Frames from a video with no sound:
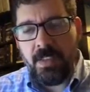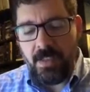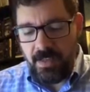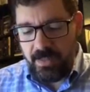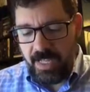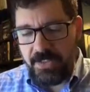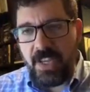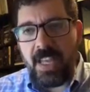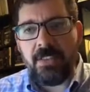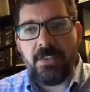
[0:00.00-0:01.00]
And that's
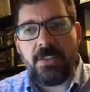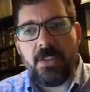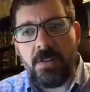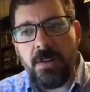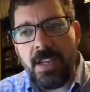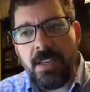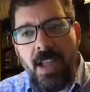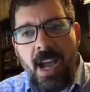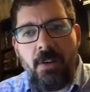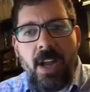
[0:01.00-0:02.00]
it. So
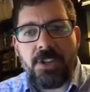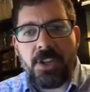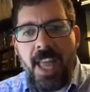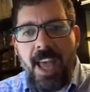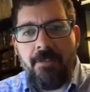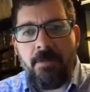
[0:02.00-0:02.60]
now I should have